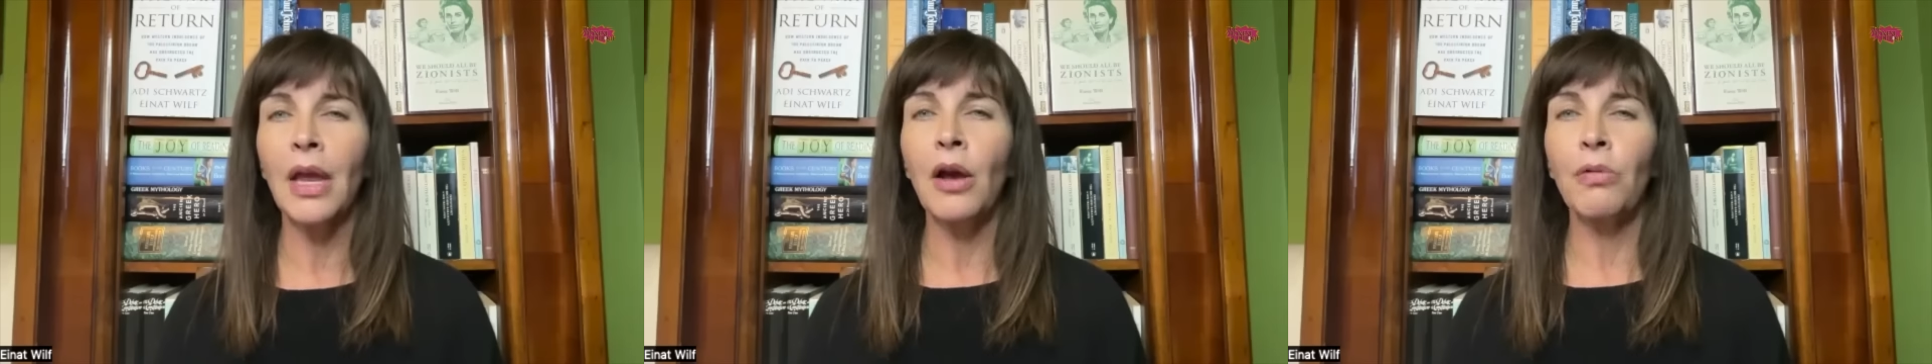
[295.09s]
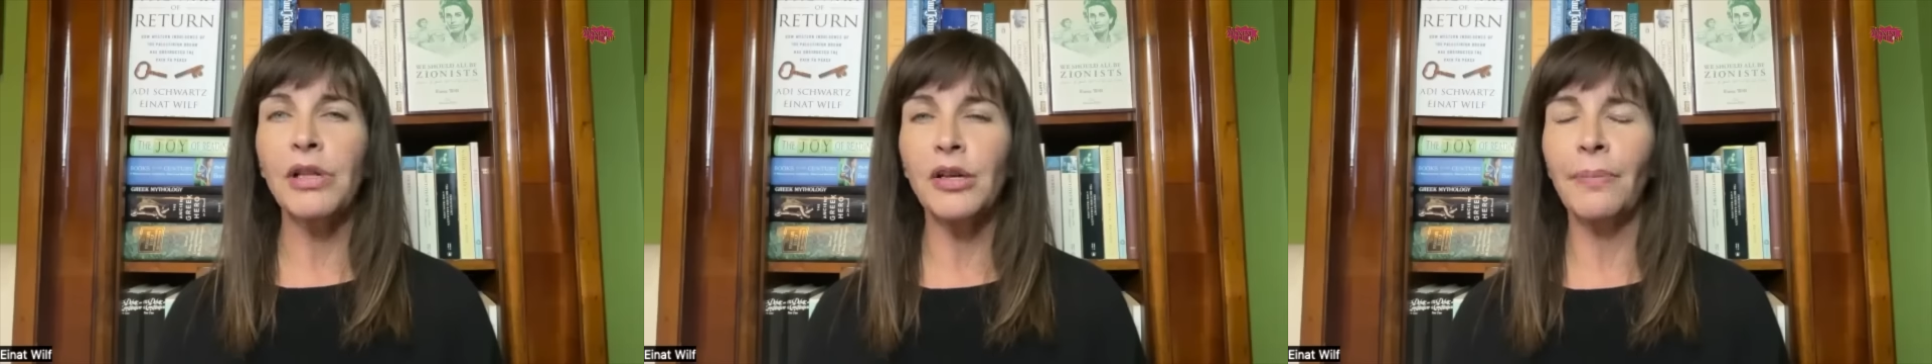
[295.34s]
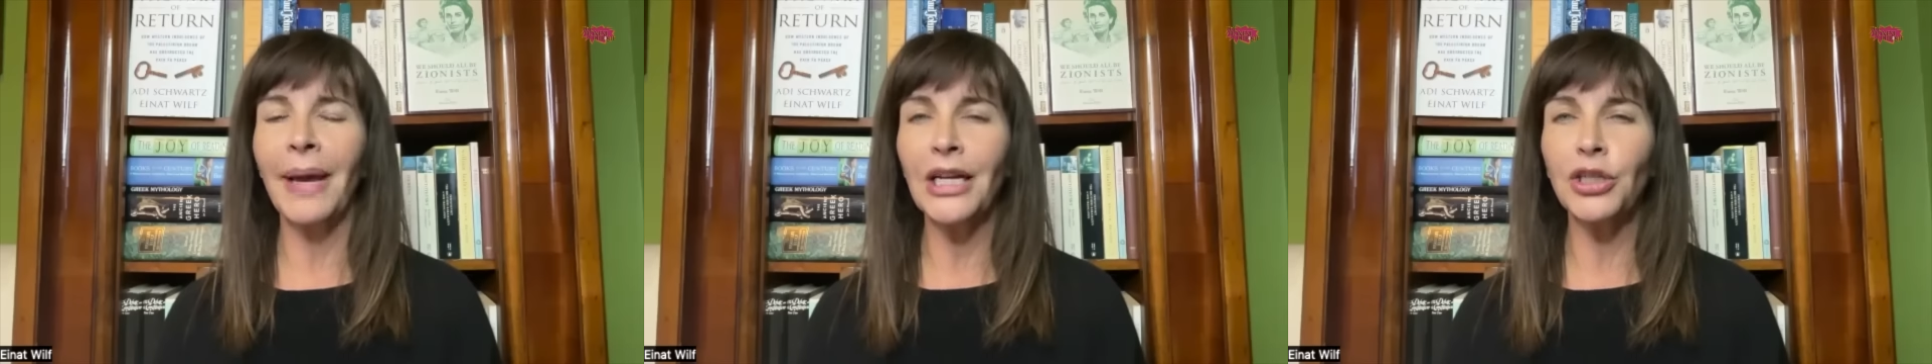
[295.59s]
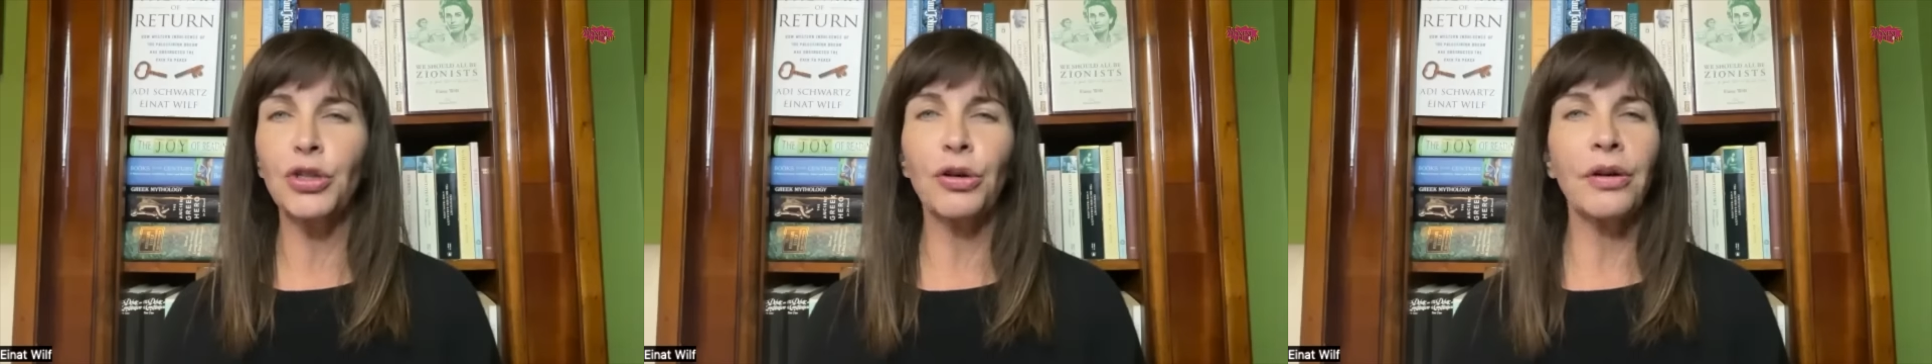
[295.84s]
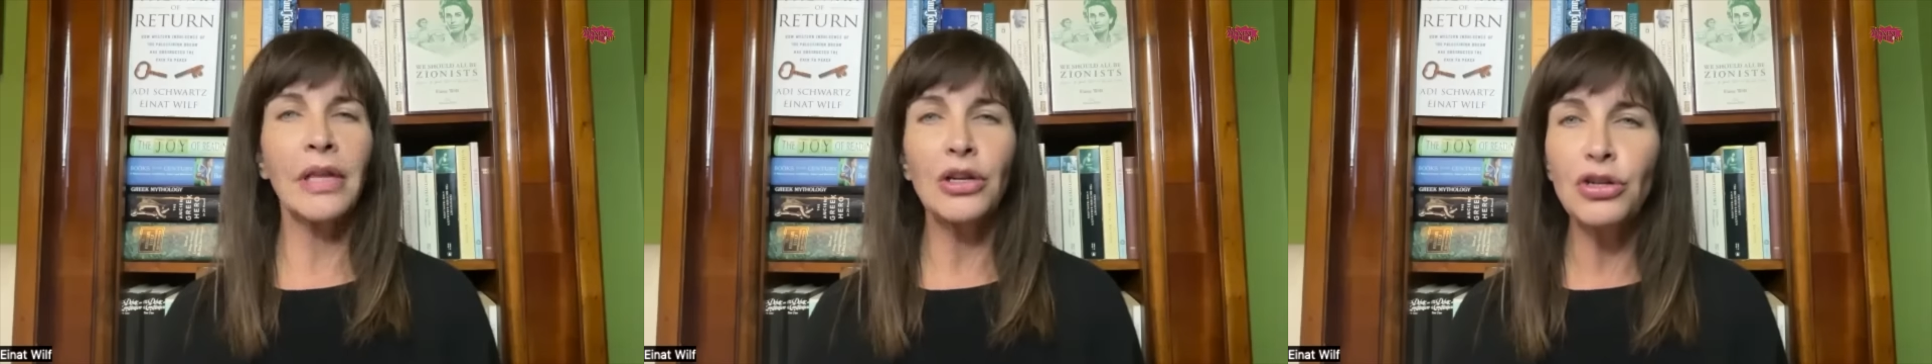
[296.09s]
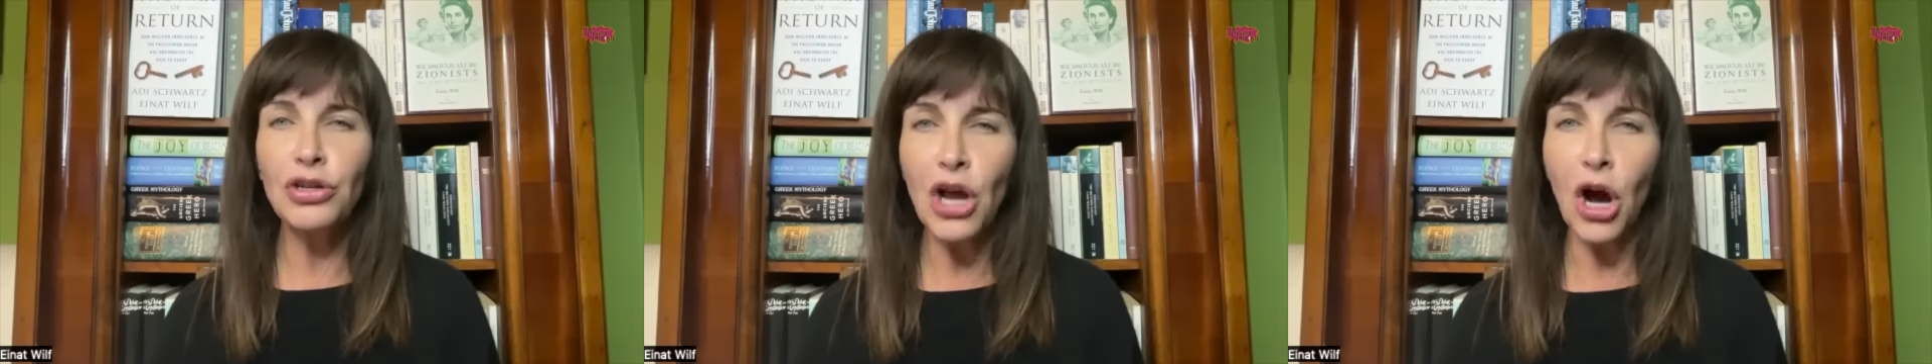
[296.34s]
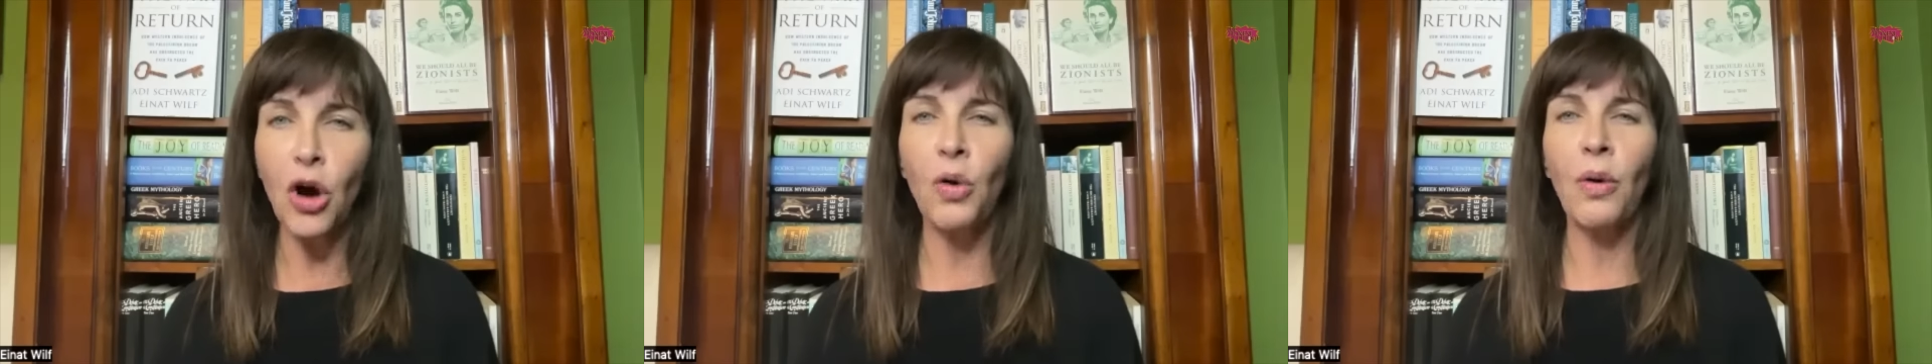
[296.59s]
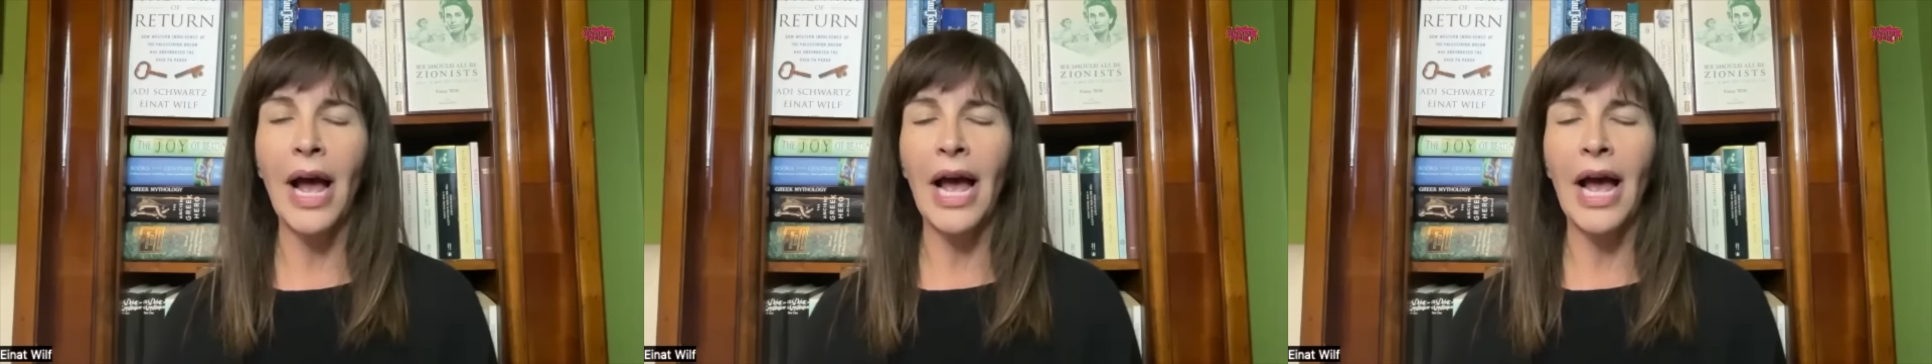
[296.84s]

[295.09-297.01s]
was to make sure that no